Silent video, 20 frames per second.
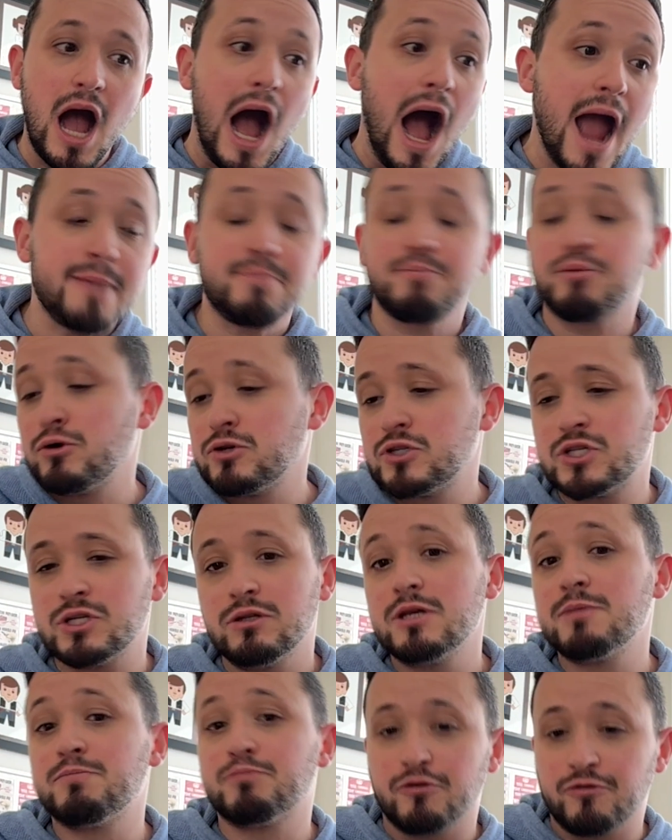I
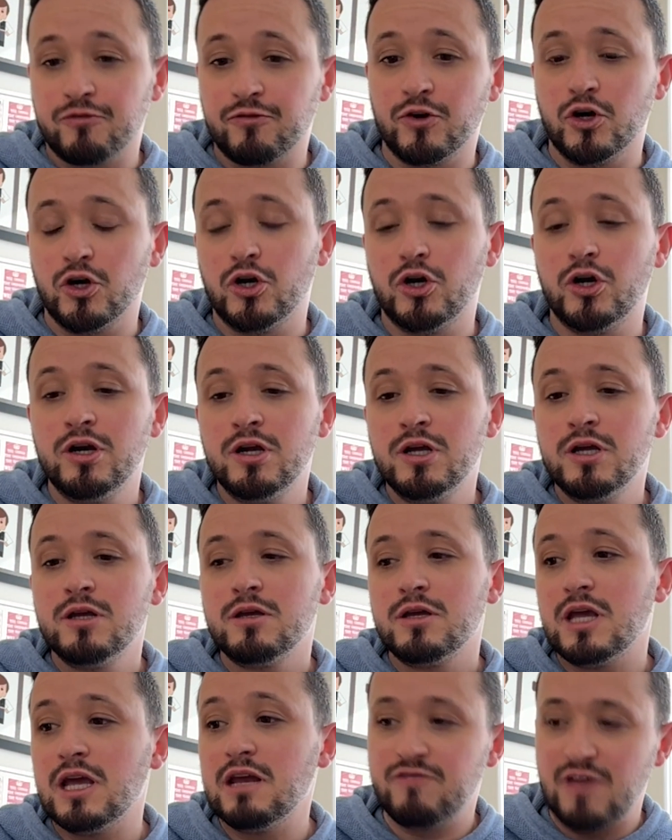personally prefer
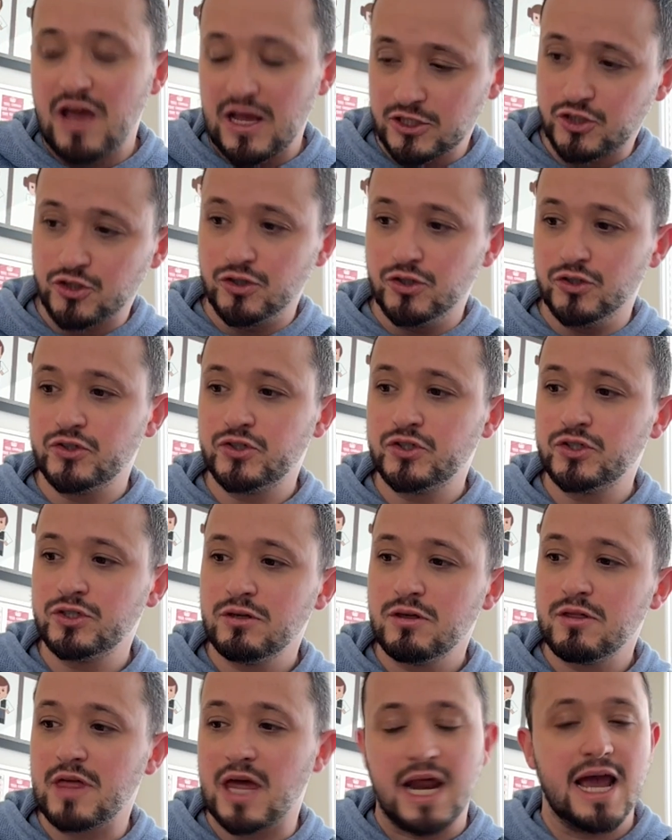investors
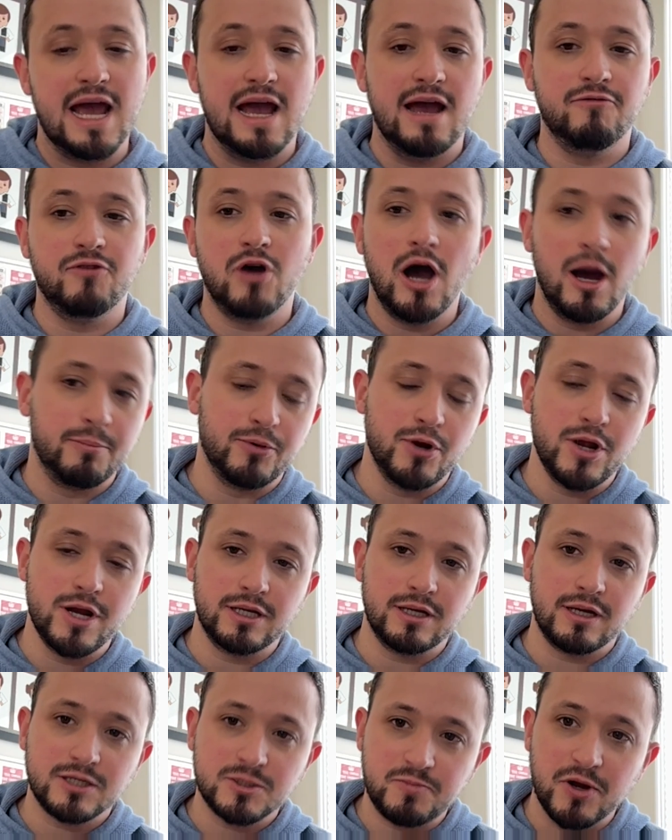that have
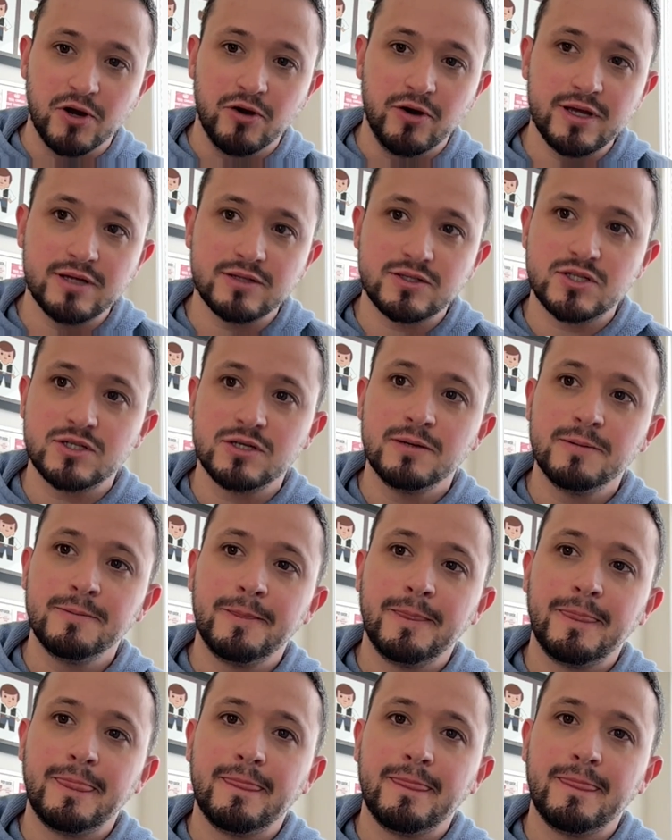operating experience.